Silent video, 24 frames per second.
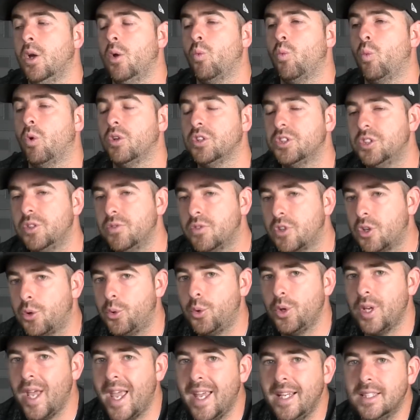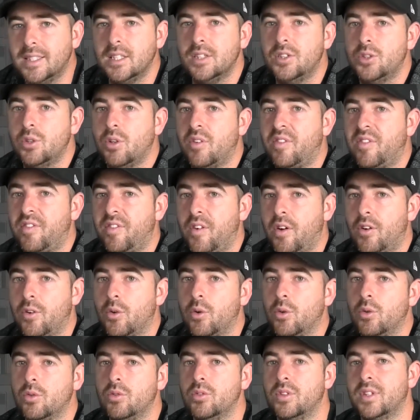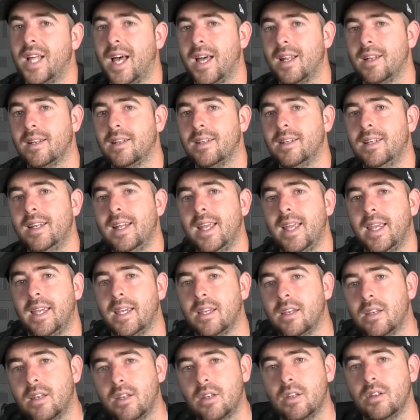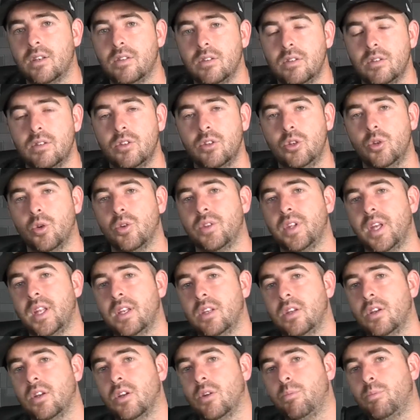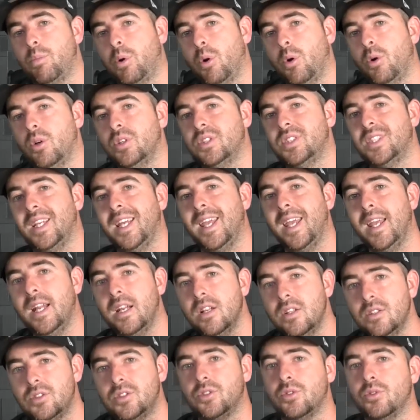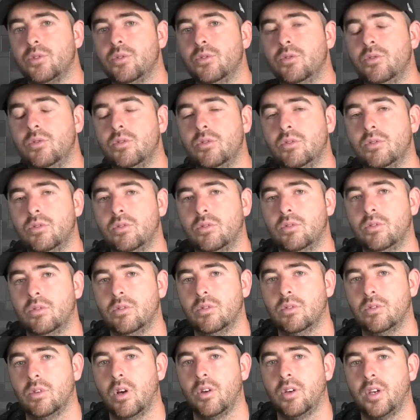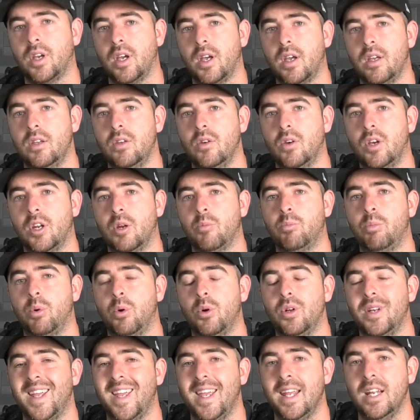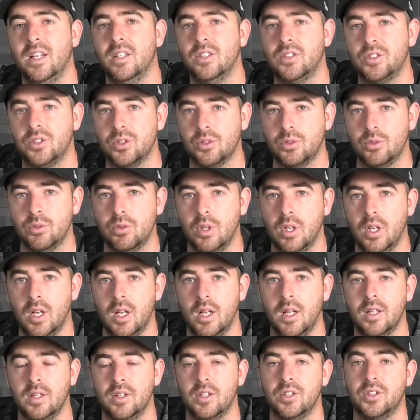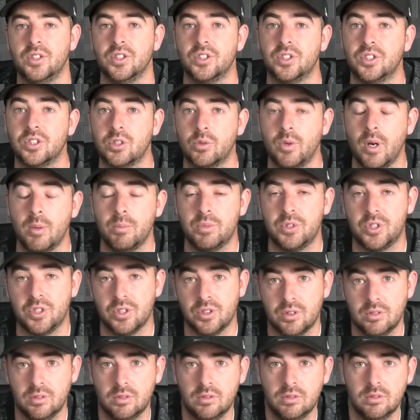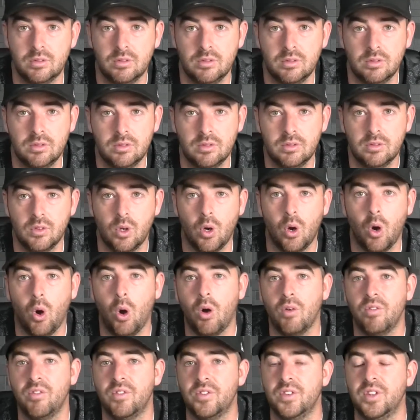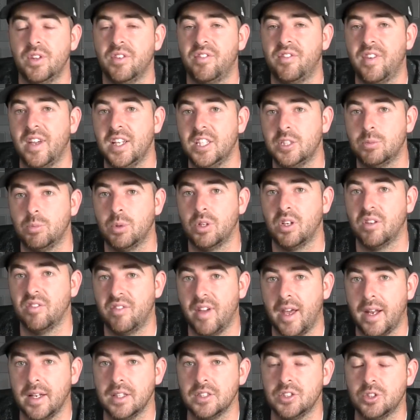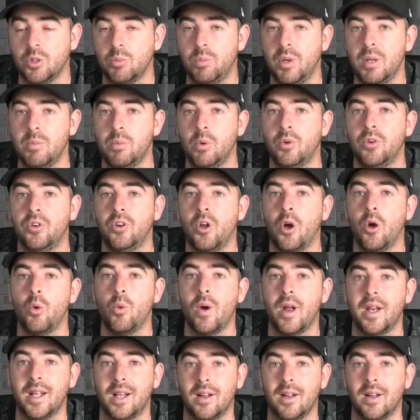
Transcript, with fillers: Once you've created your funnel, that link you're then going to put into, okay, you're going to put into the description of the Facebook event so people know where to